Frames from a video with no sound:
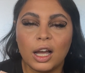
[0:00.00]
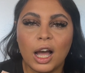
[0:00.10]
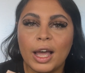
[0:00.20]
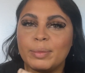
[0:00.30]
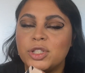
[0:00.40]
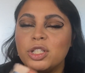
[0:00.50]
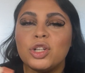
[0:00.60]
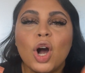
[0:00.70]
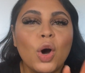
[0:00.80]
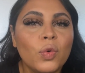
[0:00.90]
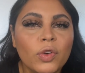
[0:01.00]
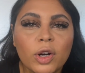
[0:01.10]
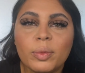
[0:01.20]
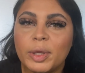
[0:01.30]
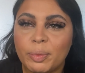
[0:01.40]
I'm just
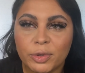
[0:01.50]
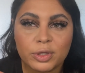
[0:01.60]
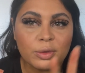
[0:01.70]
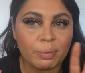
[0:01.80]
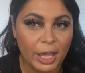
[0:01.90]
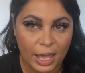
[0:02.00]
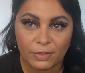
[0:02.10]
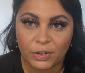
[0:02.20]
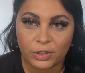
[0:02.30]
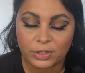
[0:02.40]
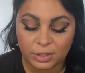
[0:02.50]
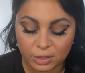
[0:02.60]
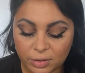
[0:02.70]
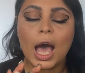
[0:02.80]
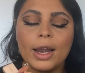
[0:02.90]
over people's behaviors.
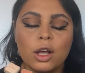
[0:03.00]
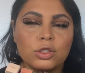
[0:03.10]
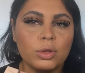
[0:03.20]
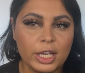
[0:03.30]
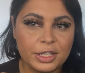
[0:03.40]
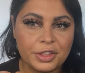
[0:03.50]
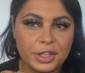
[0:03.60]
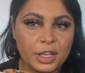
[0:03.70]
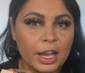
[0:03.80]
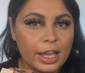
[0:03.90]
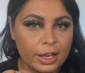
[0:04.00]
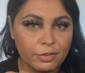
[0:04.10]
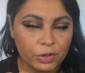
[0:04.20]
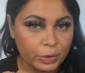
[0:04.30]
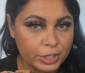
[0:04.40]
I'd also like to think that I
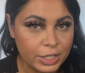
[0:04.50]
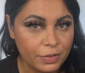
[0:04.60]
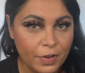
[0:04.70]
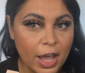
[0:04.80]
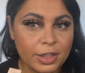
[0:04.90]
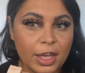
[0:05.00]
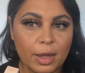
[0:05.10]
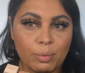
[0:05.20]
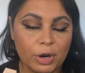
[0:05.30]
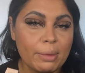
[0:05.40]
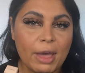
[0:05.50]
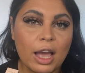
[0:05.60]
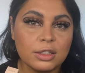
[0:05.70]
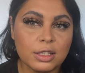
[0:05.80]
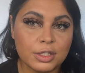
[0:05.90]
influenced the fact that
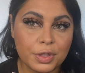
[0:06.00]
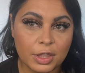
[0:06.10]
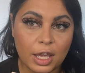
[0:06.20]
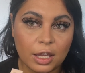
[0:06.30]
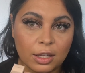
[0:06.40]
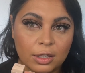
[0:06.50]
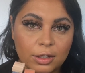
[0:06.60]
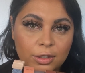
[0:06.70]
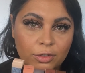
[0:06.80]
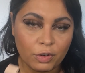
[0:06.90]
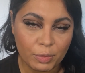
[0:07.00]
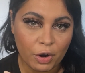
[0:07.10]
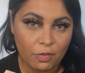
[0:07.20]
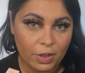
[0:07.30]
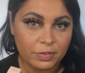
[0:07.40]
bringbacks is a thing from
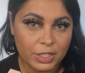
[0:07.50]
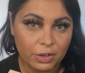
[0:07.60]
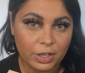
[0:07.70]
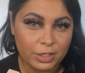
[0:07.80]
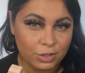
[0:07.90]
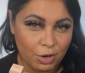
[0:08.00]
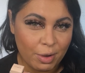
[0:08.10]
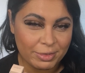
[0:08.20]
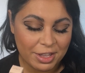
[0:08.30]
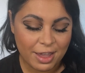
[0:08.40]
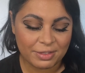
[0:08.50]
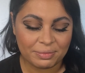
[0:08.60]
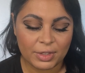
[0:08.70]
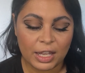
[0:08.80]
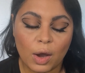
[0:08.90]
your fave series. Do you know what I'm saying?
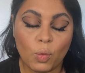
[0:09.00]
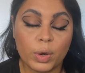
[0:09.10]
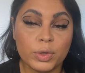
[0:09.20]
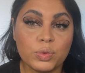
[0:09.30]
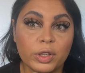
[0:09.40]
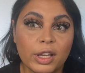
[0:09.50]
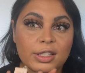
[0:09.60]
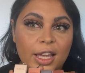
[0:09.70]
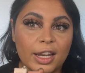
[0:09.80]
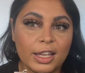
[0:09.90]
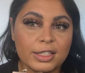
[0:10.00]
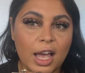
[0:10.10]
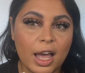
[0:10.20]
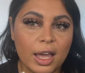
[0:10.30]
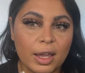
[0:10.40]
What was really exciting is
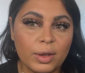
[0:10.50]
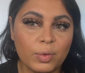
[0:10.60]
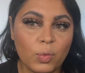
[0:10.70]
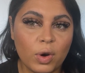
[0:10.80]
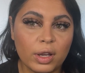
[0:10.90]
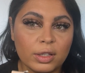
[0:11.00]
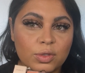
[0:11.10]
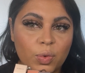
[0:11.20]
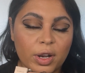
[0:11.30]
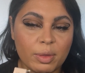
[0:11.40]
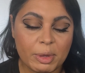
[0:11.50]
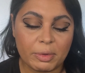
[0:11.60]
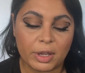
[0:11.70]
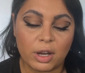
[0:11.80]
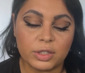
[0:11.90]
I was one of the people
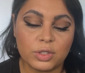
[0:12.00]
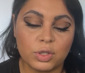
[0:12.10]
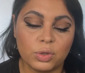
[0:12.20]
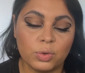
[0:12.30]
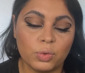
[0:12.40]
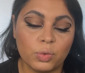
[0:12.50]
that got to